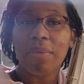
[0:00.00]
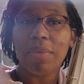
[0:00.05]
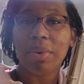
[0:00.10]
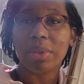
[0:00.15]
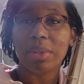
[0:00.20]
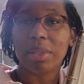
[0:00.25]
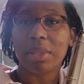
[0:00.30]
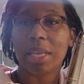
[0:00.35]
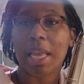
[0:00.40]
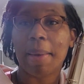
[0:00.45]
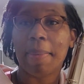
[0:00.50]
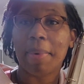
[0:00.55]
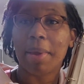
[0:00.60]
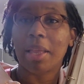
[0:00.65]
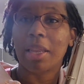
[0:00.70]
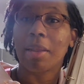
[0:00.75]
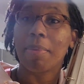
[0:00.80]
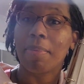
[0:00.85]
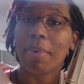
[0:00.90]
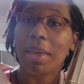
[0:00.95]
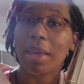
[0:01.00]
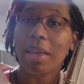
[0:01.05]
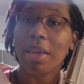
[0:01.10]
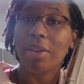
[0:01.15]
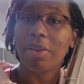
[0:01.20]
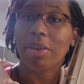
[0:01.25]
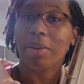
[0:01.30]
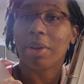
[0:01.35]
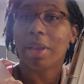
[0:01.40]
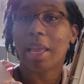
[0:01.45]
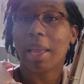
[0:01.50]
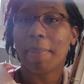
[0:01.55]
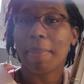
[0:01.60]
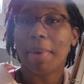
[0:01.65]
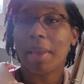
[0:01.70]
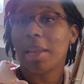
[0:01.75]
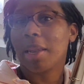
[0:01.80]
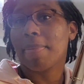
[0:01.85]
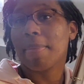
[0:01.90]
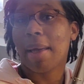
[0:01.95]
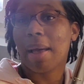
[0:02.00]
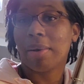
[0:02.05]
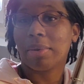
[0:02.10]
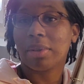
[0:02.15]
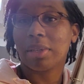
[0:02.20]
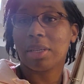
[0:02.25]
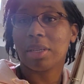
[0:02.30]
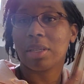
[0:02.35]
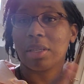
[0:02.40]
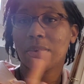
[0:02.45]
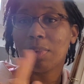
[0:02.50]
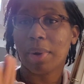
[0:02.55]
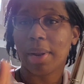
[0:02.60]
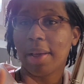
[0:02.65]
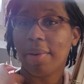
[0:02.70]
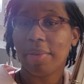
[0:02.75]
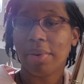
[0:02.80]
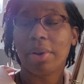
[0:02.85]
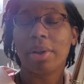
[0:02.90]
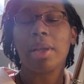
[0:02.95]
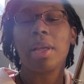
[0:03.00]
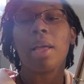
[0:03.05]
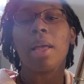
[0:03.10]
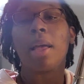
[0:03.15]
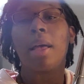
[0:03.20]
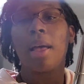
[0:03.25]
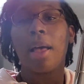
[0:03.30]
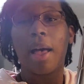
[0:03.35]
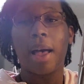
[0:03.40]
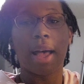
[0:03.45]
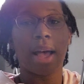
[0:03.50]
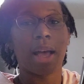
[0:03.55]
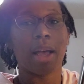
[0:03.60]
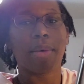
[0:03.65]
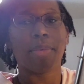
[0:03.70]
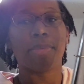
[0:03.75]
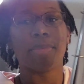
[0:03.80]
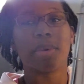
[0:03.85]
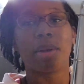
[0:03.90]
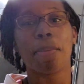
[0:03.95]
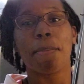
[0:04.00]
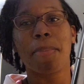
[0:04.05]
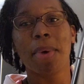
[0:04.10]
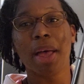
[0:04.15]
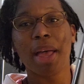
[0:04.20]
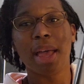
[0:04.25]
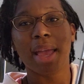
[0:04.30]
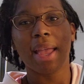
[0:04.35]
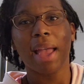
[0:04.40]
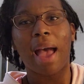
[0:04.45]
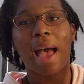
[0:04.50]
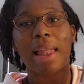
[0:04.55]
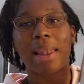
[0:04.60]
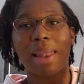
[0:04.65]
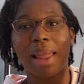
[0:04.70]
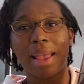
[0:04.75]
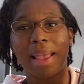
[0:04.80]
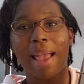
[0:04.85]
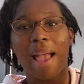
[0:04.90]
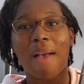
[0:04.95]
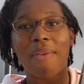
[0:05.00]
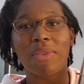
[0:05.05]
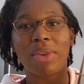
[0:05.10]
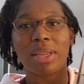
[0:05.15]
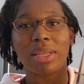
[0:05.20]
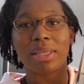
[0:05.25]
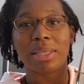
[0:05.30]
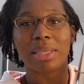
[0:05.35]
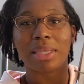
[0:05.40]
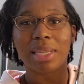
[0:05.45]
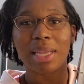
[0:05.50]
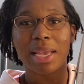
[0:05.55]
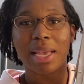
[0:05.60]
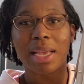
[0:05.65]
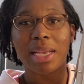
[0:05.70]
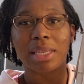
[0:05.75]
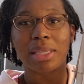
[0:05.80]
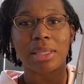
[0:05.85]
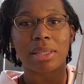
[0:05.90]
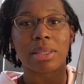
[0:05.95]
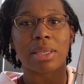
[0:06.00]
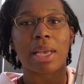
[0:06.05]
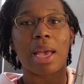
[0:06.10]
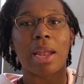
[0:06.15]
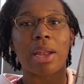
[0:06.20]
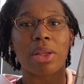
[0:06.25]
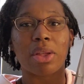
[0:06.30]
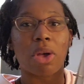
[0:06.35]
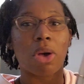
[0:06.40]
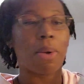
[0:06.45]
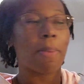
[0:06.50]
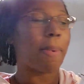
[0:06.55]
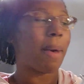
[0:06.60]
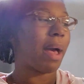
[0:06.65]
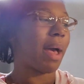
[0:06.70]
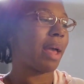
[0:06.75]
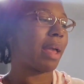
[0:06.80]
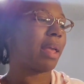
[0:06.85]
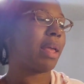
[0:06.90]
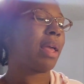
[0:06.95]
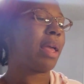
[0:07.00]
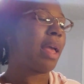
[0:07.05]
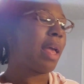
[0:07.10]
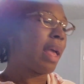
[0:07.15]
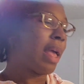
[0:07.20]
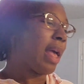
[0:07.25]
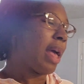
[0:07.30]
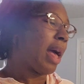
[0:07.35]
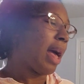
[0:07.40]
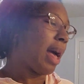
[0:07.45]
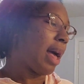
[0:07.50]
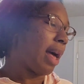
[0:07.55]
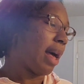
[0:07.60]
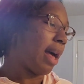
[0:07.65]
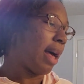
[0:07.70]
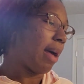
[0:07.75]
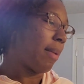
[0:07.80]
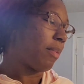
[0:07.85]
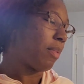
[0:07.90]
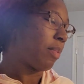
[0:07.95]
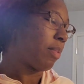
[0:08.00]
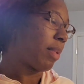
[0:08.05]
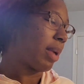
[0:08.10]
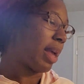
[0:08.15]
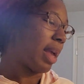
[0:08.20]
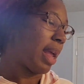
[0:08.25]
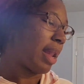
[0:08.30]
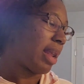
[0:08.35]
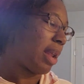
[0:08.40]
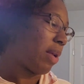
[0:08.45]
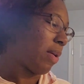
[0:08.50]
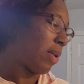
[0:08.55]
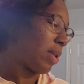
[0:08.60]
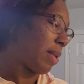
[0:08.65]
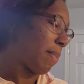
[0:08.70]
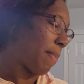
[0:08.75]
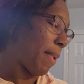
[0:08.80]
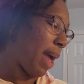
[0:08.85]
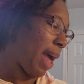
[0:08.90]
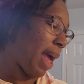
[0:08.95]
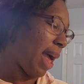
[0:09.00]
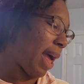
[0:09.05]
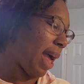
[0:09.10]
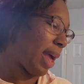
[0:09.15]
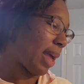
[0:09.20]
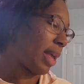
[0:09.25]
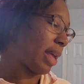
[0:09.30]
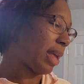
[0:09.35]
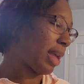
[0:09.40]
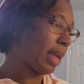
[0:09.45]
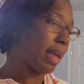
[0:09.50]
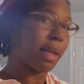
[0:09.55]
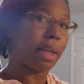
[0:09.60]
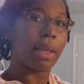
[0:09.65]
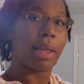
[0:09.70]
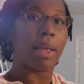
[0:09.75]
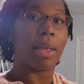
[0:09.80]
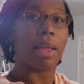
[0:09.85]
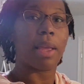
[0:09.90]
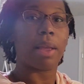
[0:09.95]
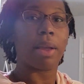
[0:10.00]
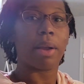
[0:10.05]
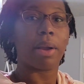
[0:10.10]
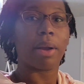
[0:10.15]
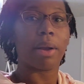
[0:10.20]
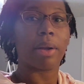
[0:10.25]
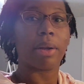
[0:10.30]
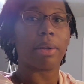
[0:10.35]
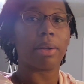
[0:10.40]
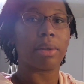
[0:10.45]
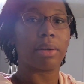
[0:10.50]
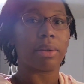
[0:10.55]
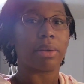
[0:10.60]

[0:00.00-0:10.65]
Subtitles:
versus camping at the beach or camping in the mountains, whatever. But I like having this list to kind of go by. And then on the back here,